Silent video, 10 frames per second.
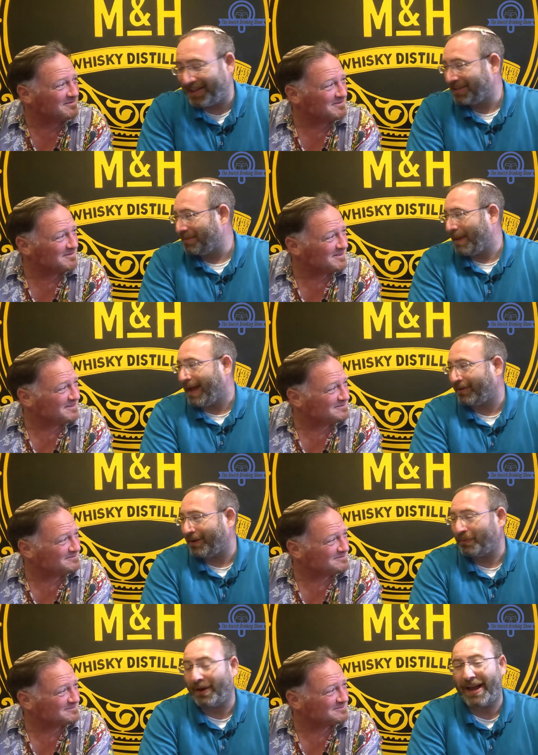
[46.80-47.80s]
Speaker 1: the the
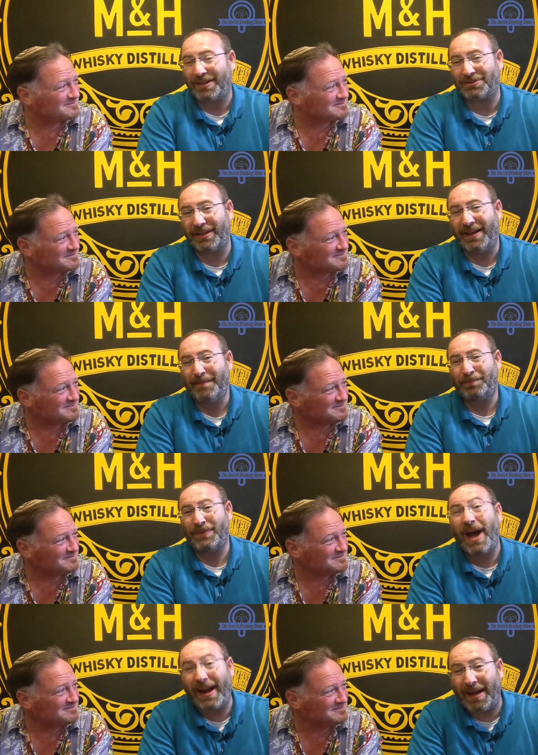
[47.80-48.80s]
background, we are actually
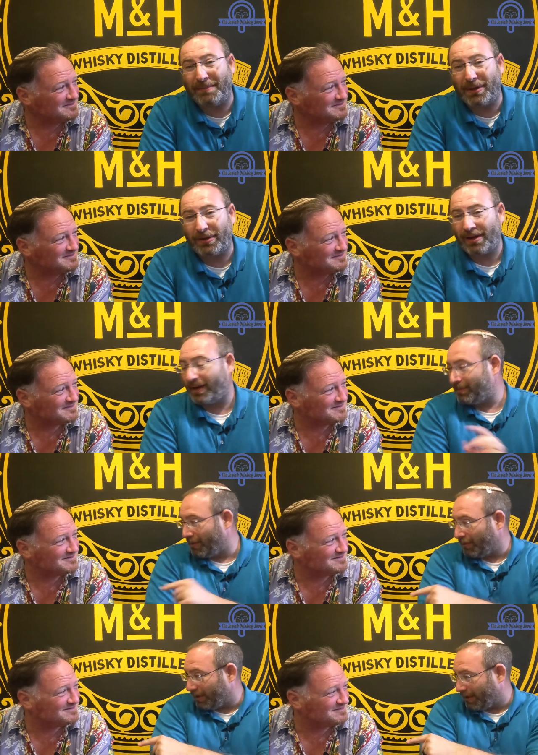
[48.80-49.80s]
not at Milk and Honey,
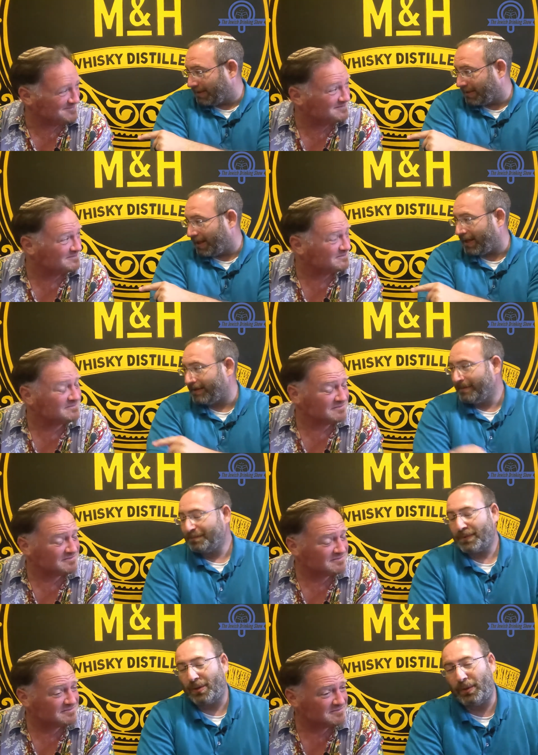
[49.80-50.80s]
but we're going to get to that.
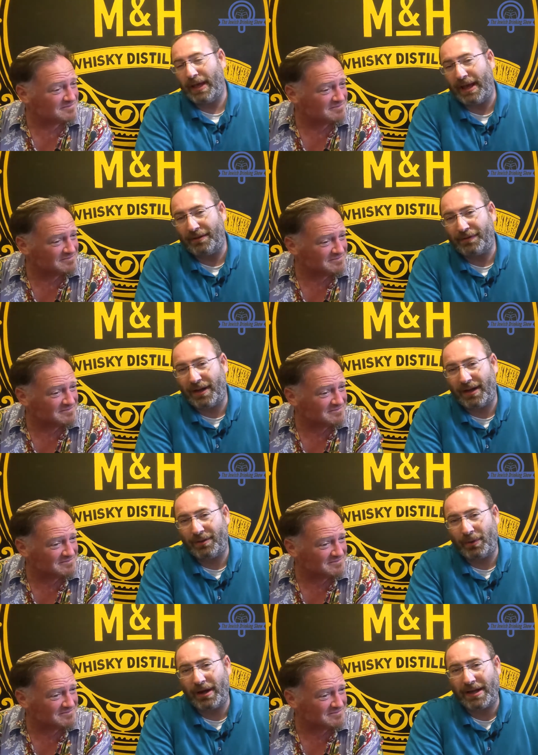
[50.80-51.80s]
We have,
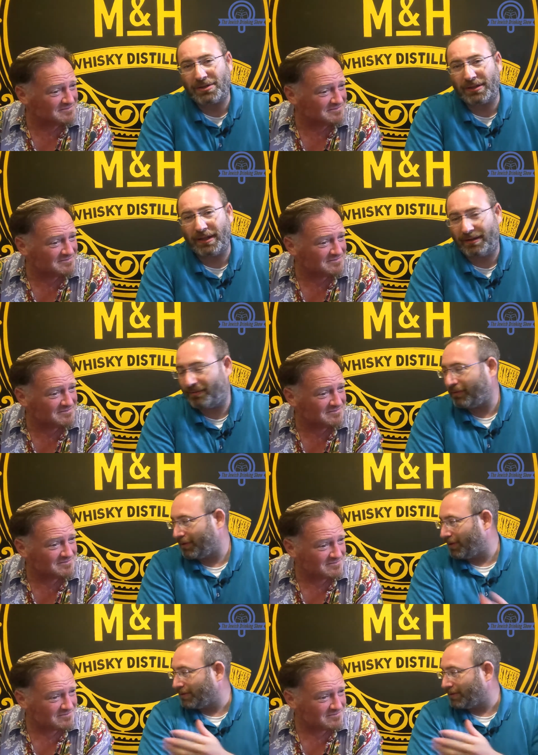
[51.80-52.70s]
uh, we're actually, for